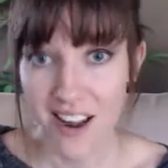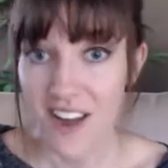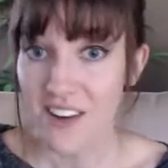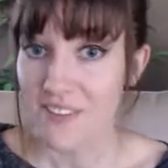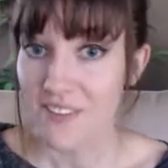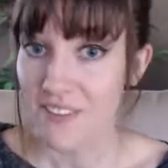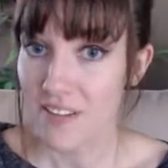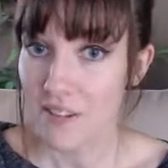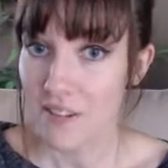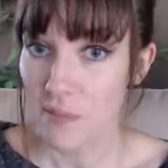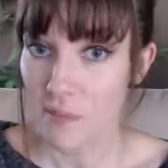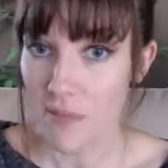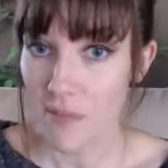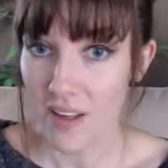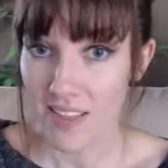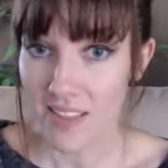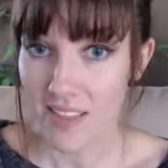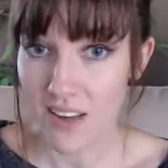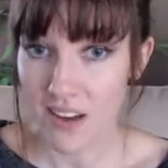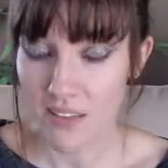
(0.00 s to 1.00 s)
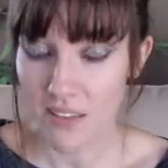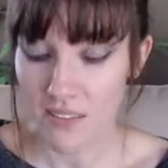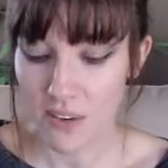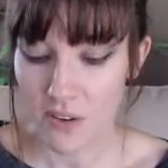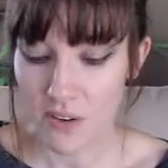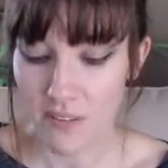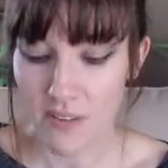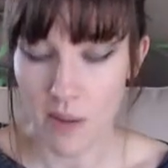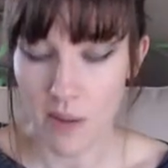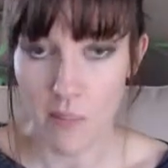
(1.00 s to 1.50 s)
for the month of
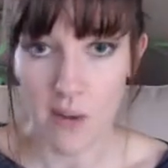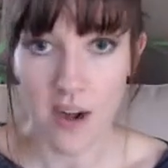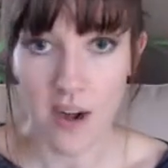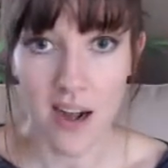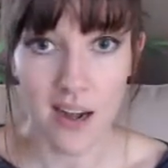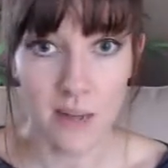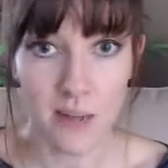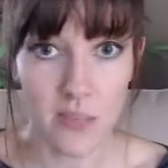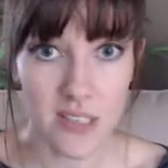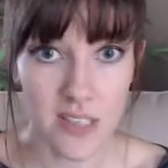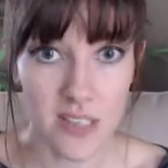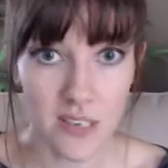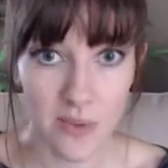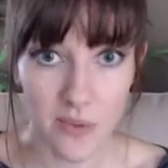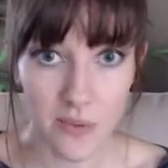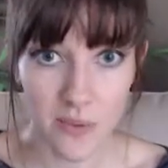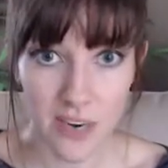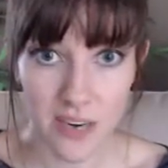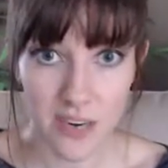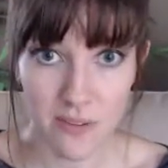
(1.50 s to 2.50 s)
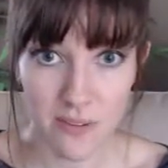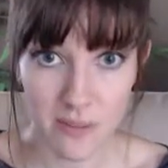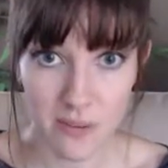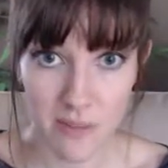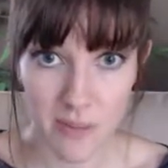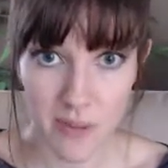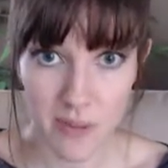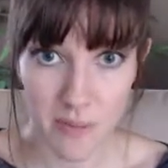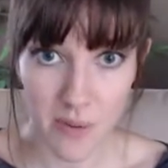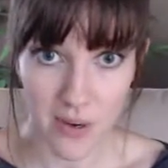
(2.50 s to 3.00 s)
November, and I'm just going to read from
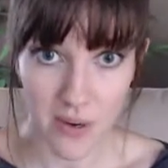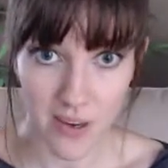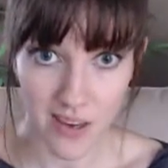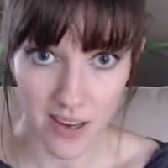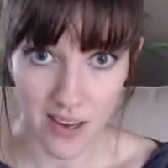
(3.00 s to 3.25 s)
the book.